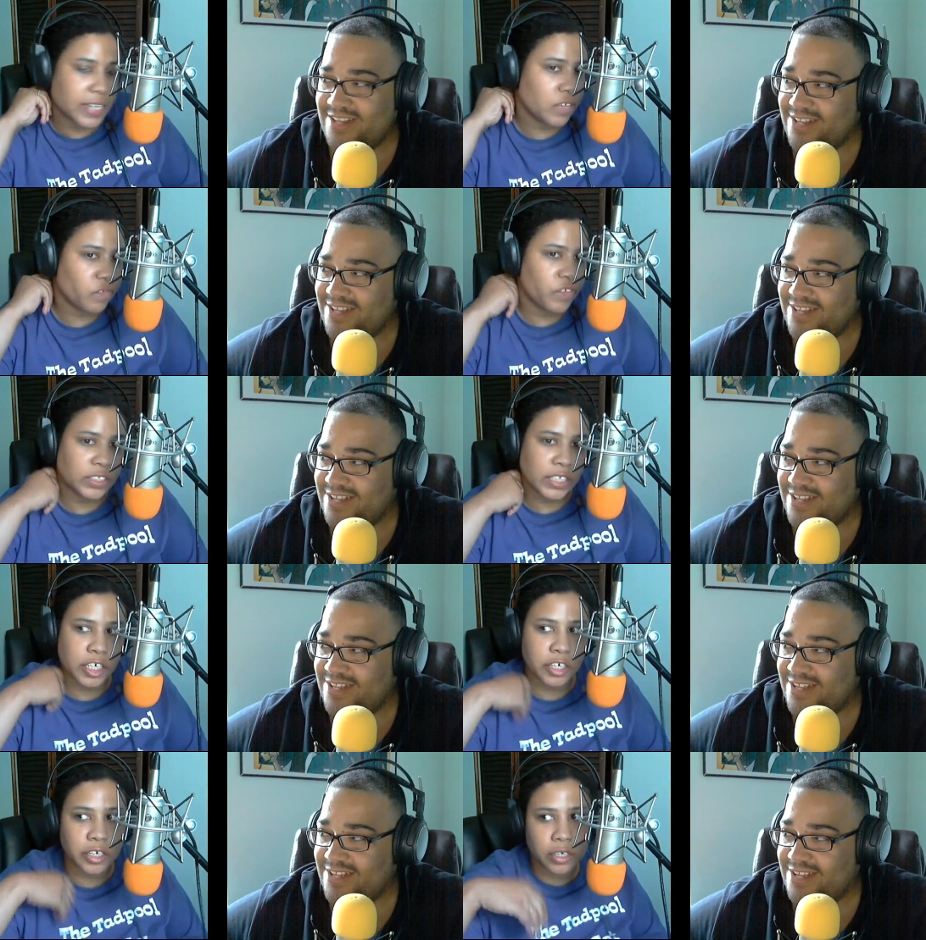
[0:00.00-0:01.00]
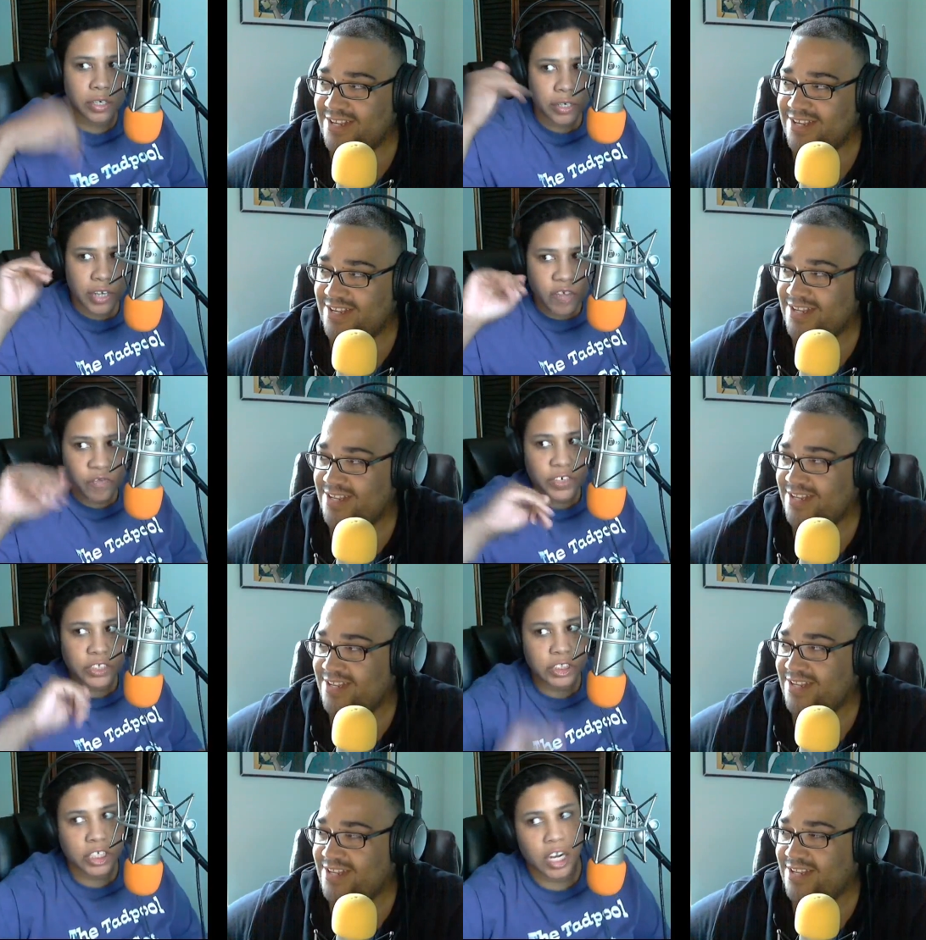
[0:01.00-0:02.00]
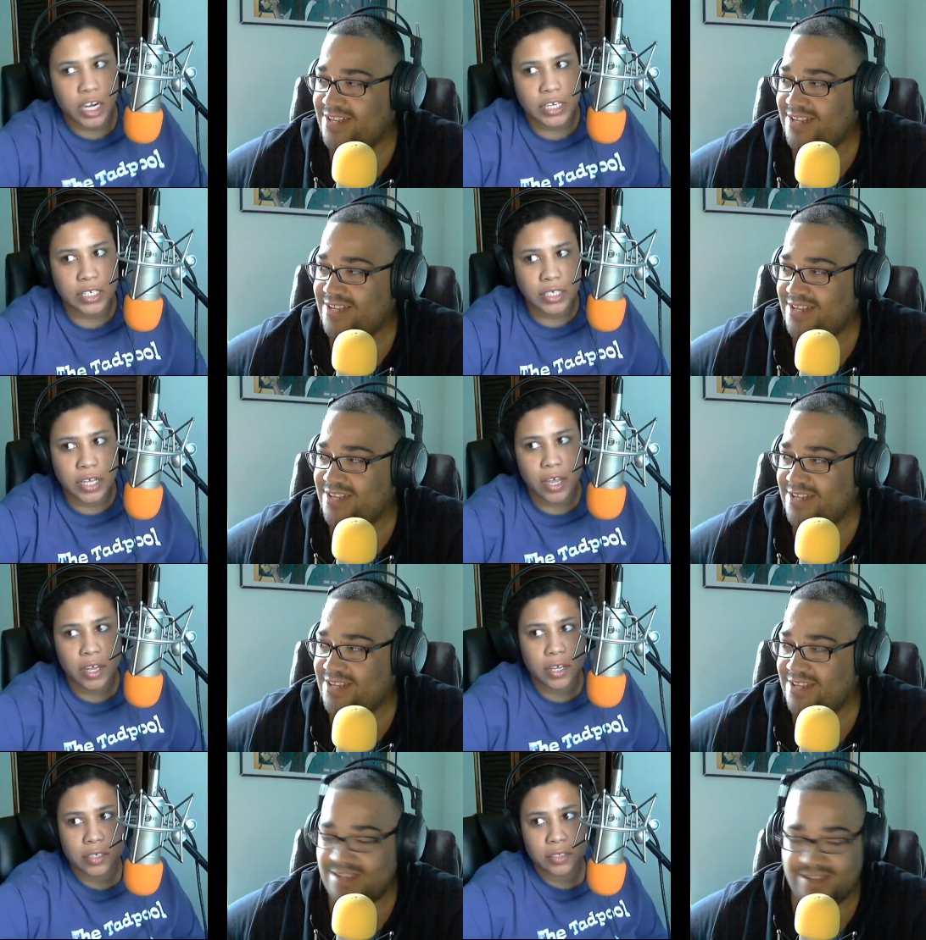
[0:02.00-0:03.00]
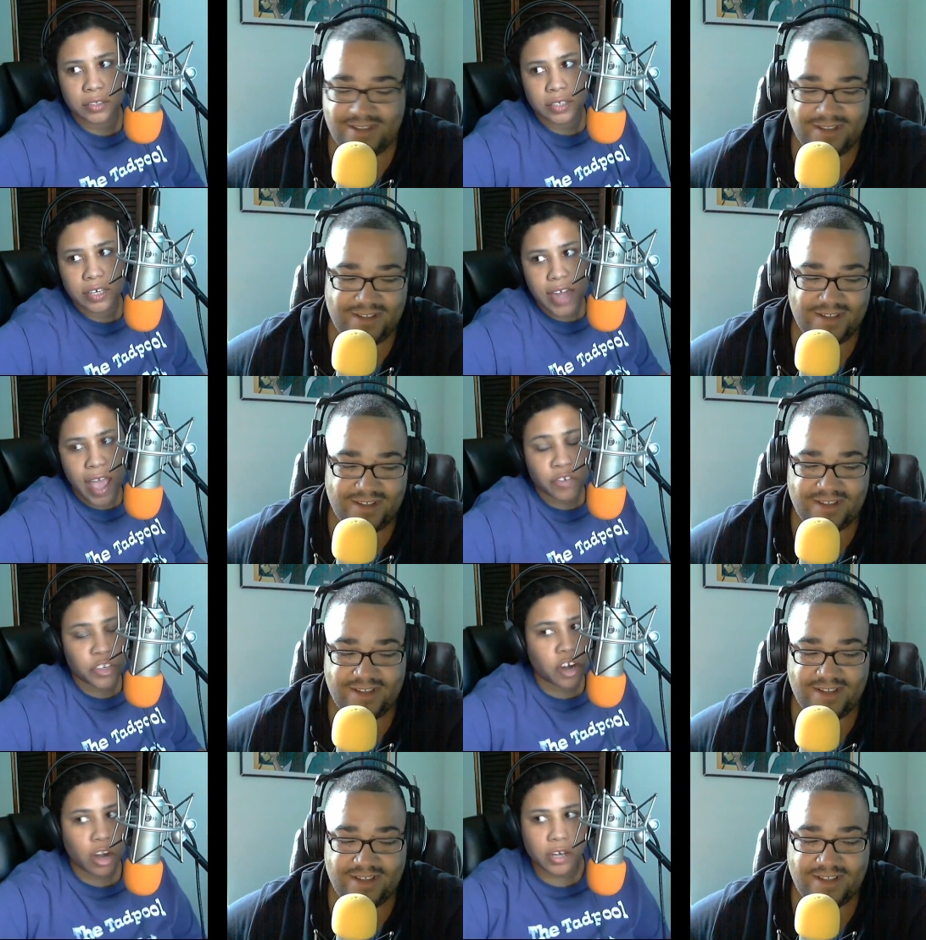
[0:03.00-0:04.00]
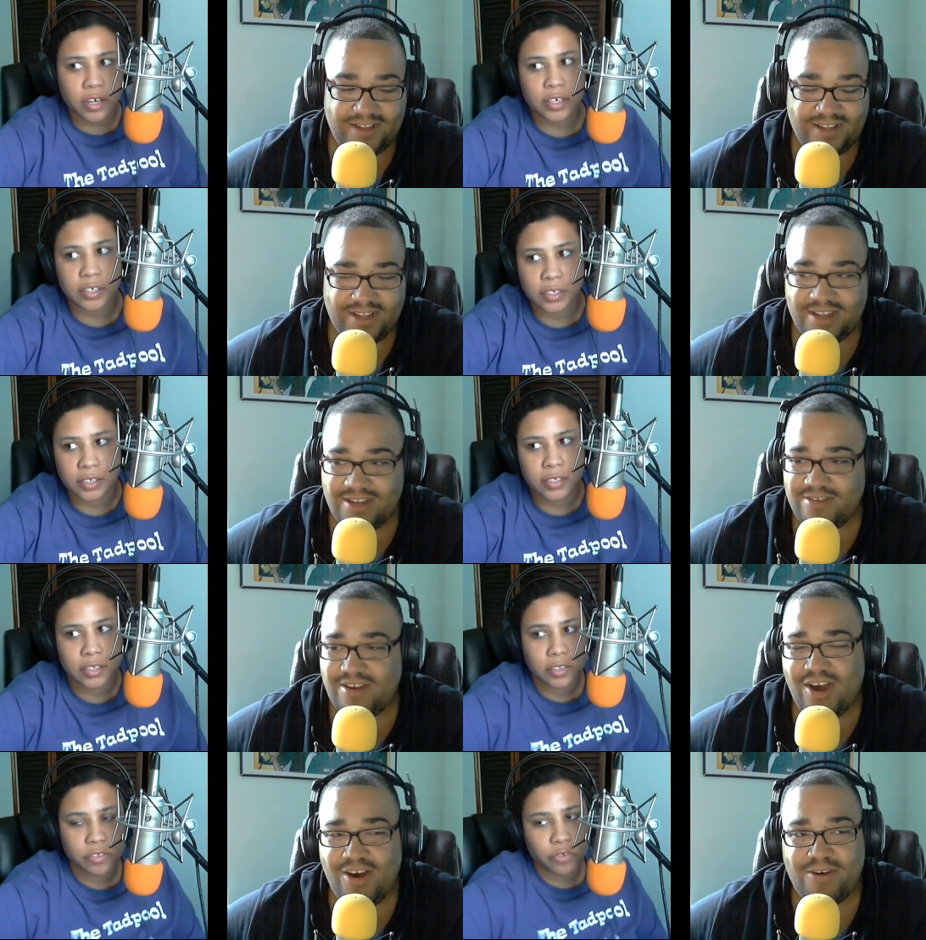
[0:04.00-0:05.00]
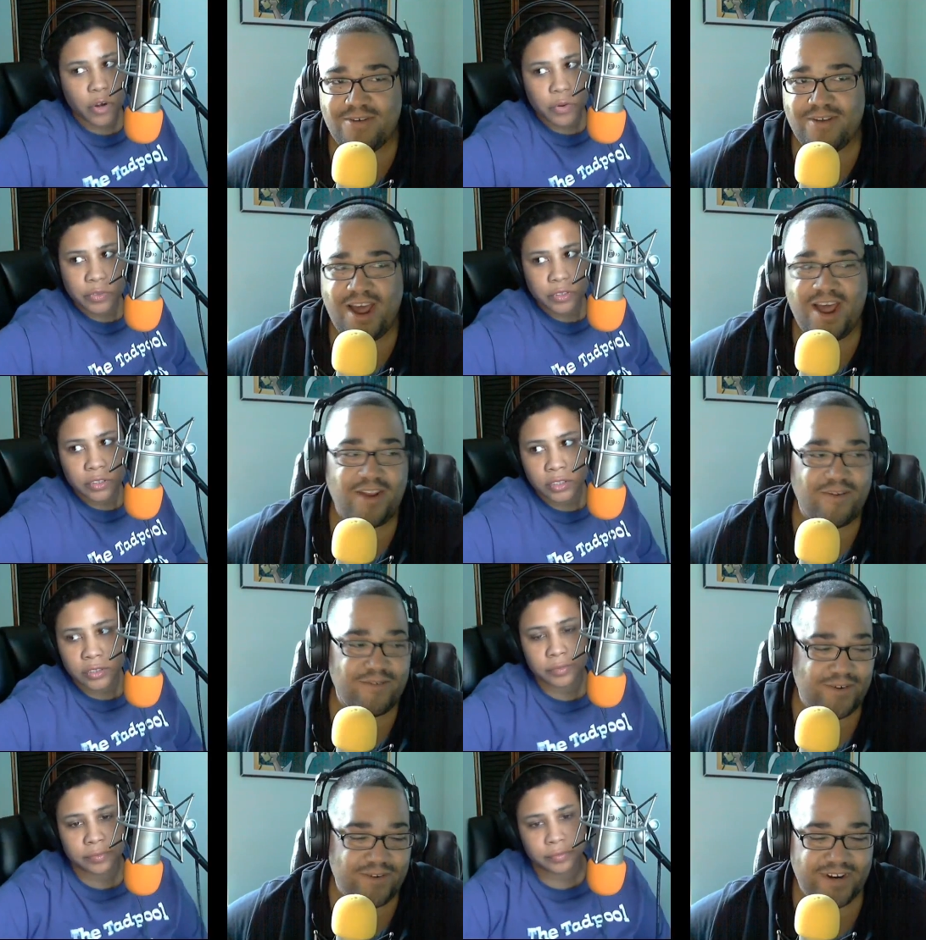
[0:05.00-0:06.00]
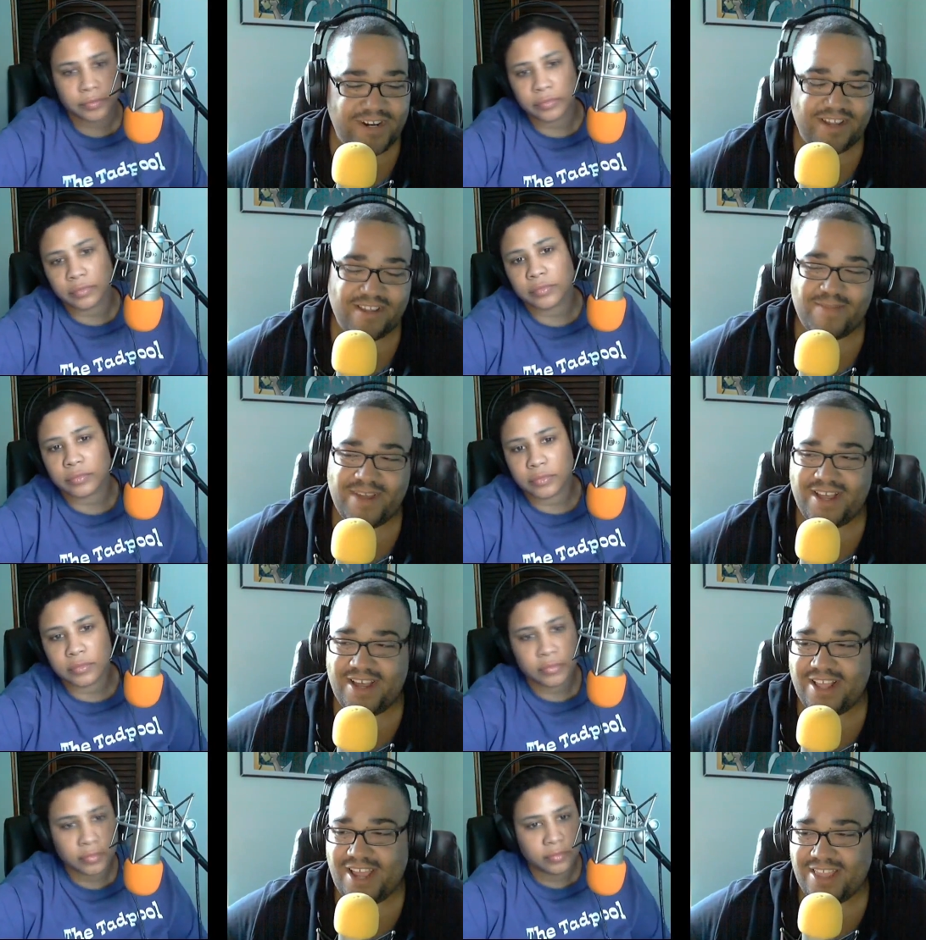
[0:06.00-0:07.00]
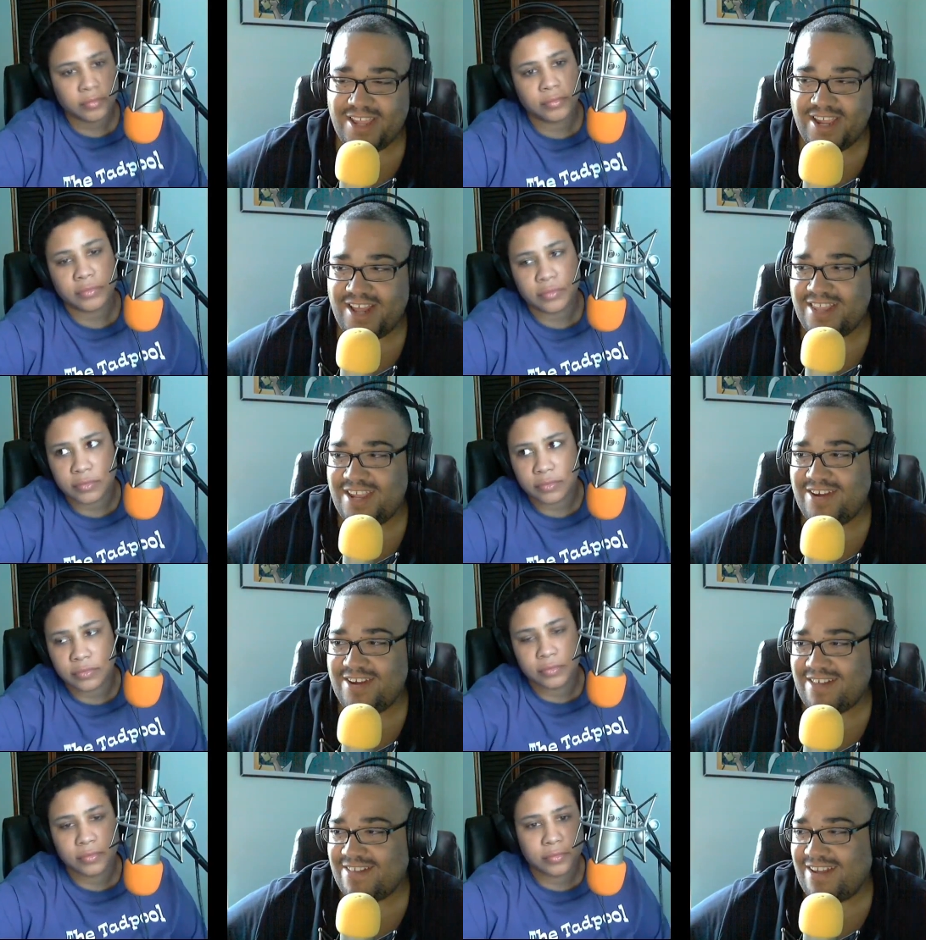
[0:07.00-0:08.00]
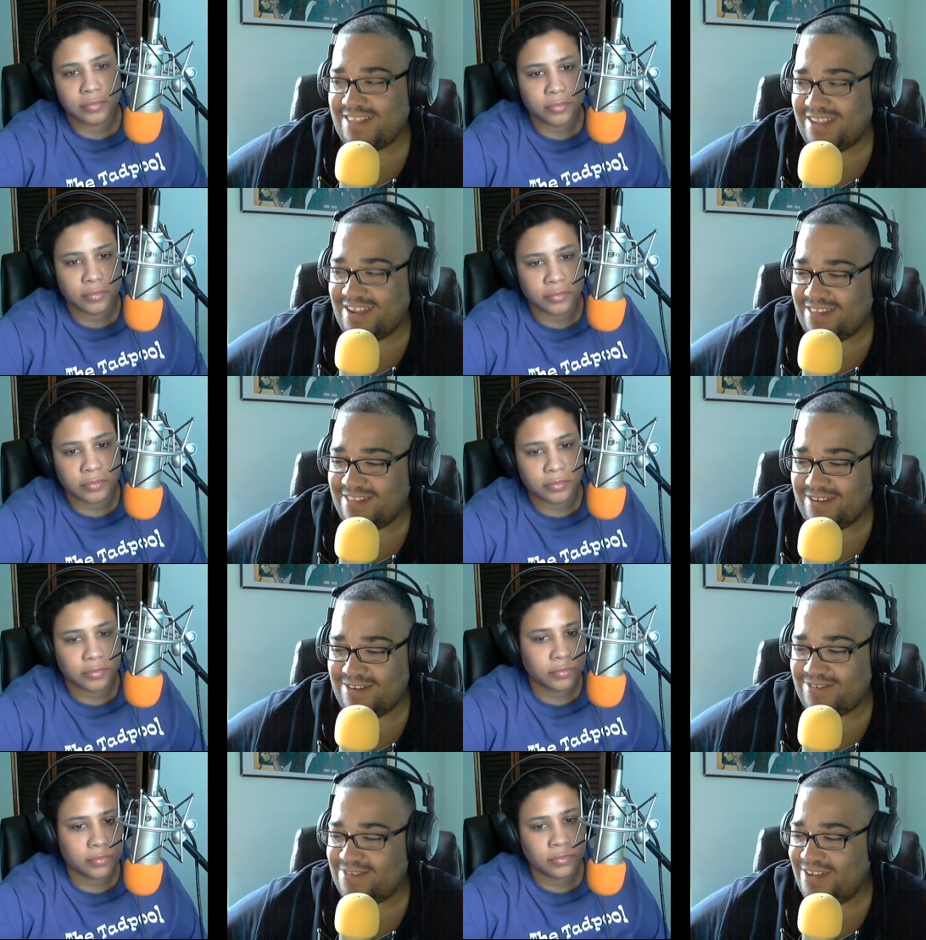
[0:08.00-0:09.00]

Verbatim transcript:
Speaker 1: he feels like you're infringing on his uh,
Speaker 2: After Dark? No, I, I don't know what it is, man. I, I, I think I think I, st- I think he still